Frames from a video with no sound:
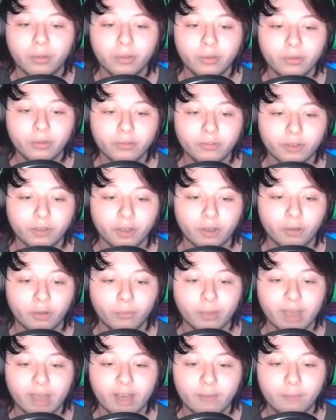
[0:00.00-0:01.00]
So we
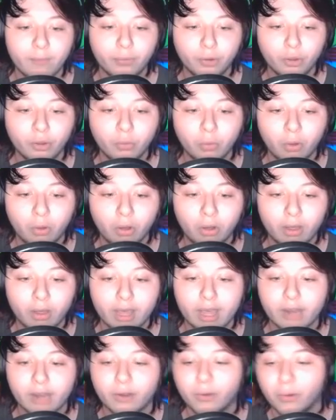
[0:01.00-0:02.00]
have blue wool
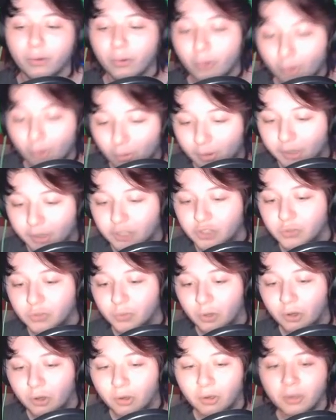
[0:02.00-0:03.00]
and orange
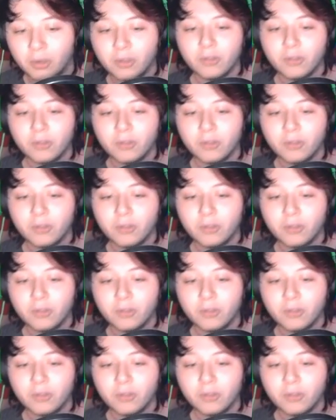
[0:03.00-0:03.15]
wool.